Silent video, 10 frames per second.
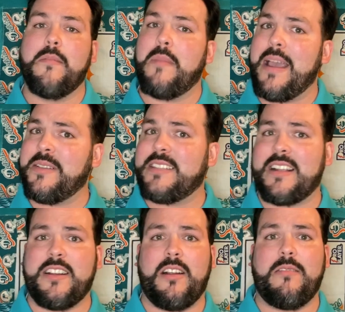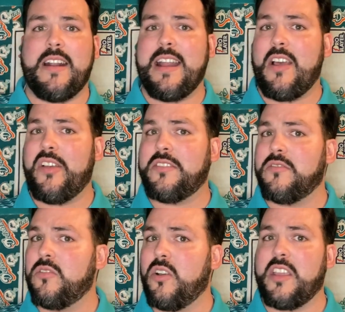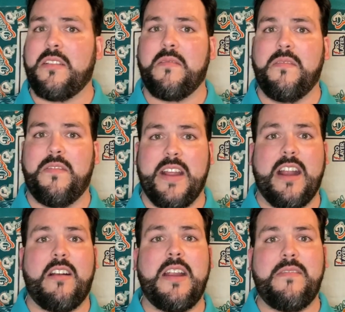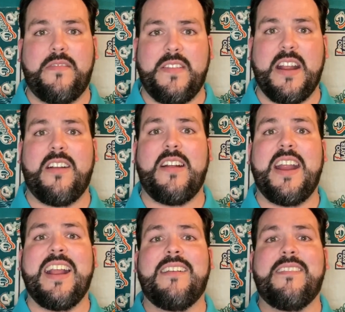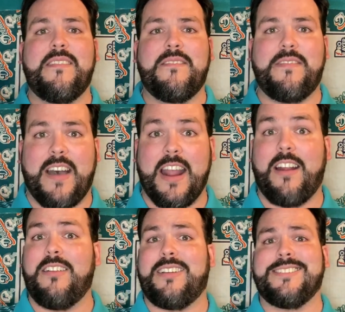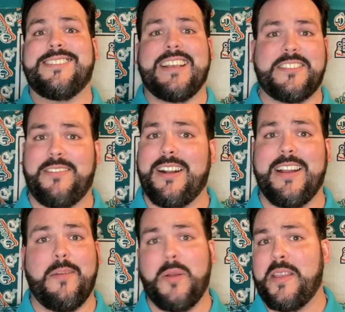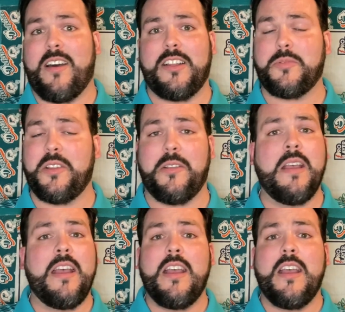Miami's secondary right now is looking very, very fire. Looking sexy right now. I'm going to be honest with you.